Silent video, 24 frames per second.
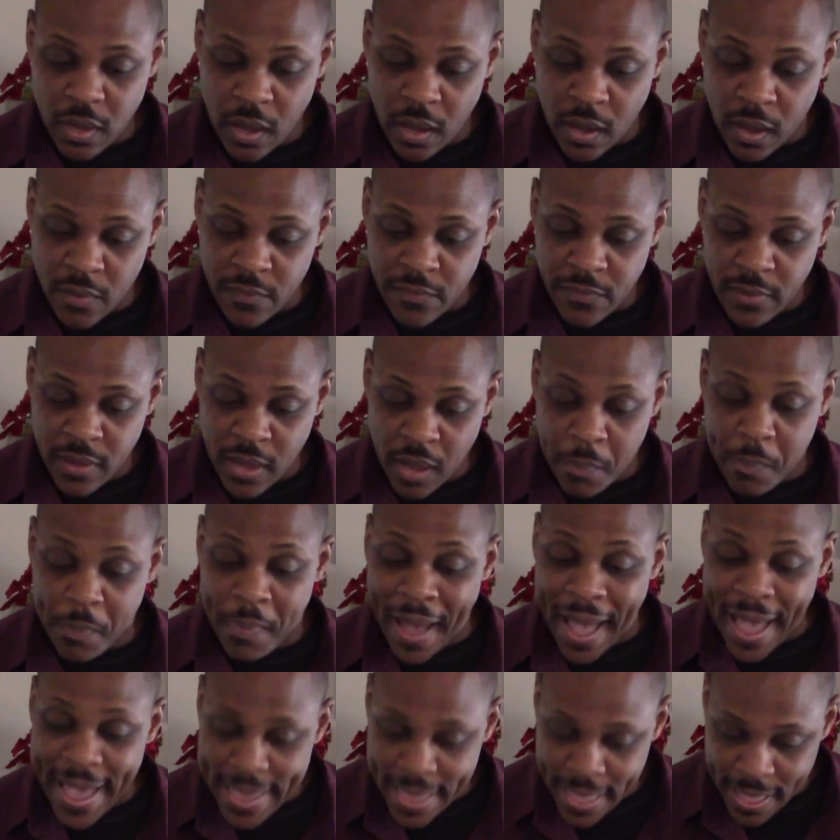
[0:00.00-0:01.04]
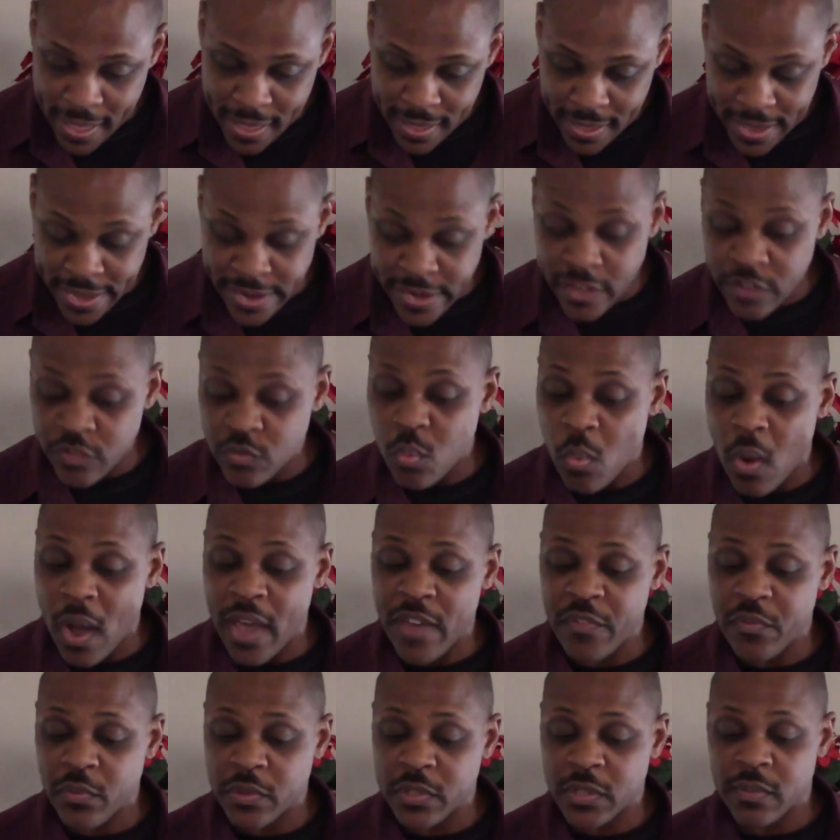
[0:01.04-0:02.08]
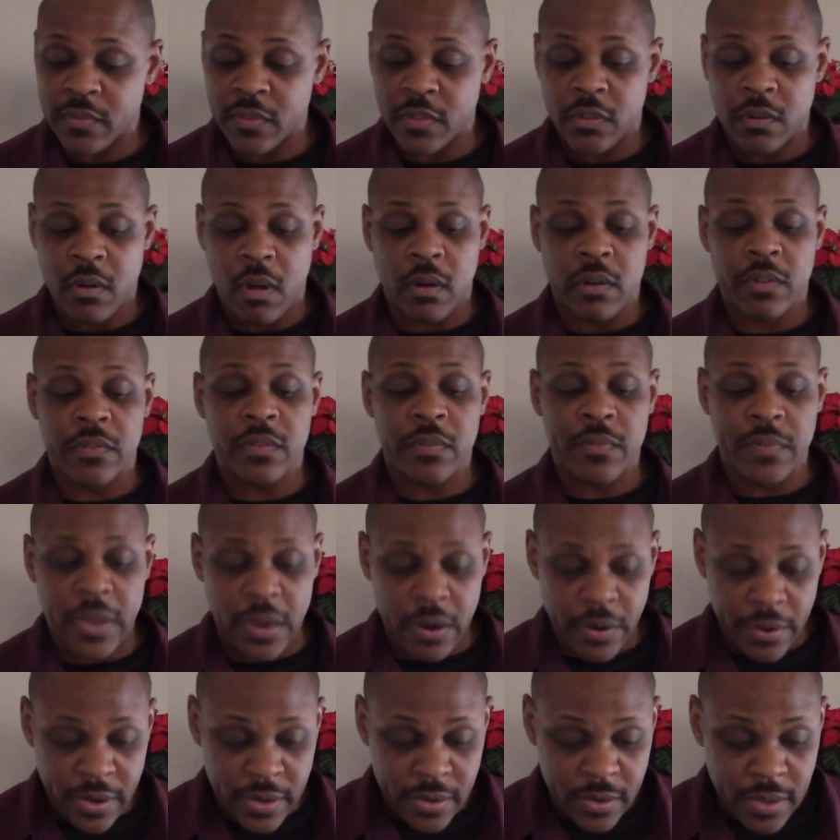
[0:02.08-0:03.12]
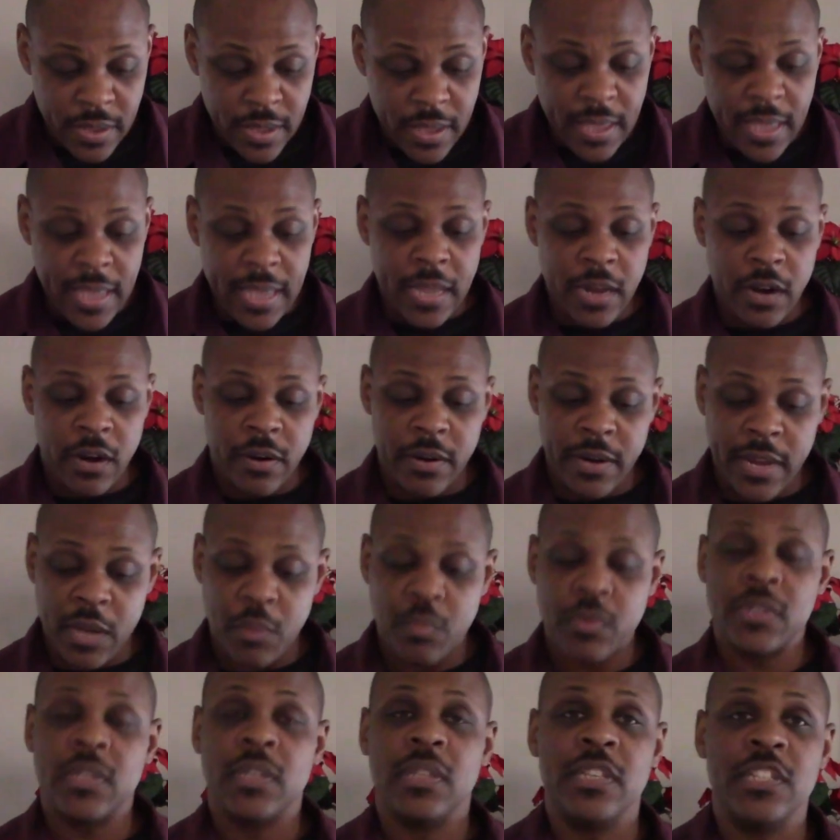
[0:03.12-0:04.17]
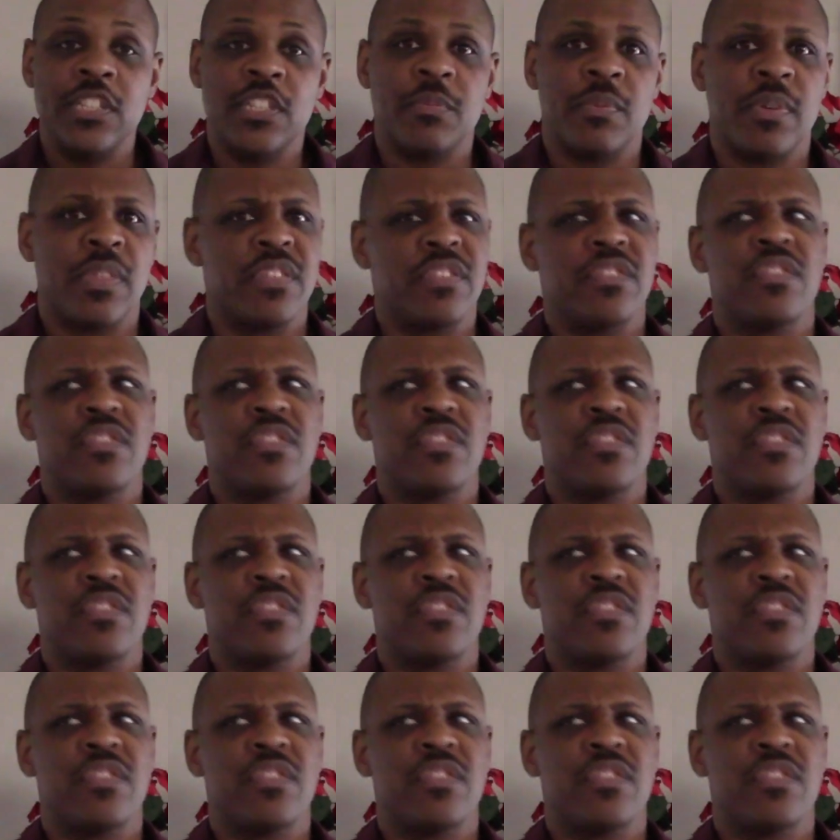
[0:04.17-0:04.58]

of Abia, and his wife was of the daughters of Aaron, and her name was Elizabeth.